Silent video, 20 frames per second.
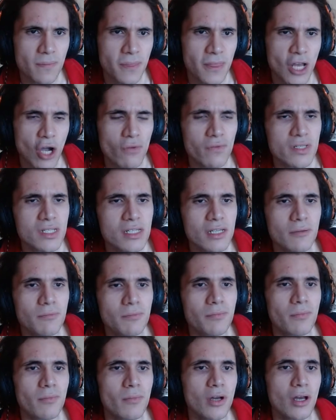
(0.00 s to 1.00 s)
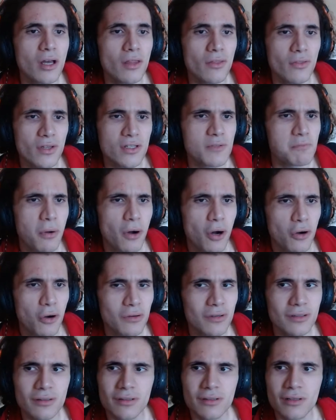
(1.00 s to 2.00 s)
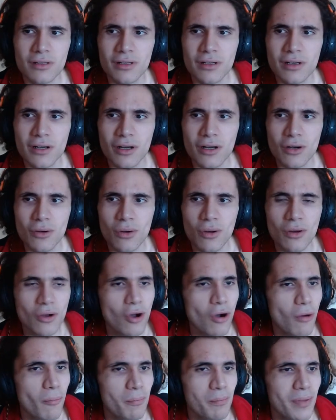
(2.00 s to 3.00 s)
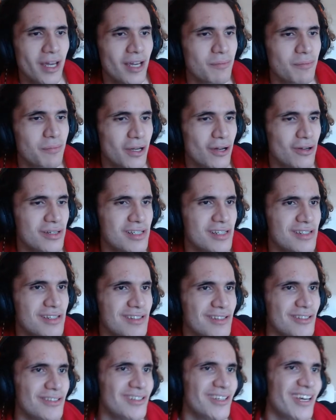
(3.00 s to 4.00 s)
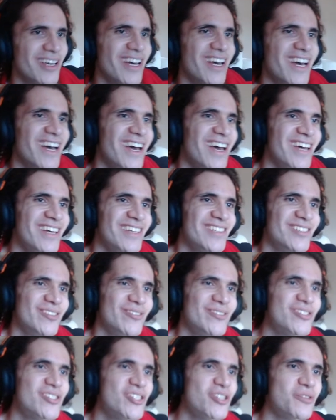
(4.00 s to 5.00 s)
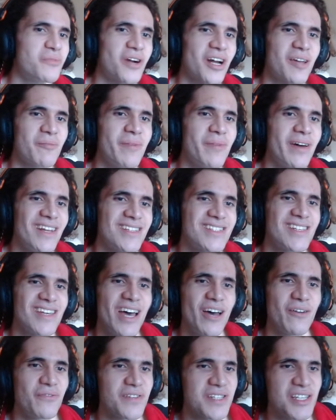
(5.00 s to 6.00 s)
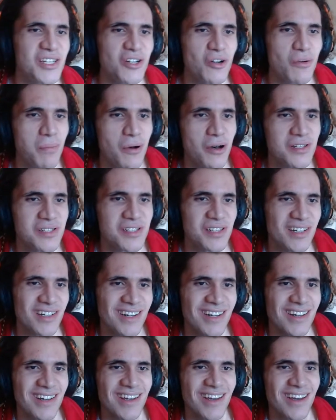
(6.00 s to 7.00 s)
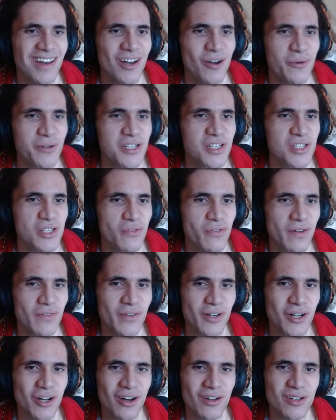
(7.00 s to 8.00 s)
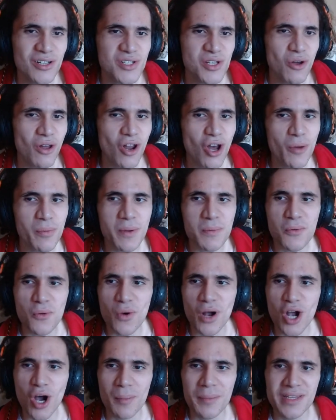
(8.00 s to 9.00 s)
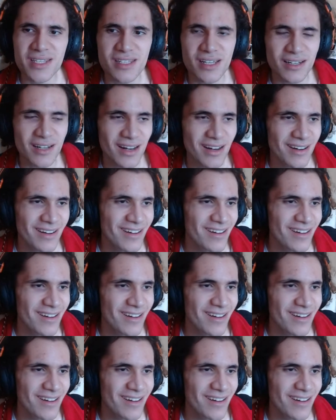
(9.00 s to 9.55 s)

Obviously, this poll got big because YouTube recommended to every single person, which is your favorite god. So a lot of people were commenting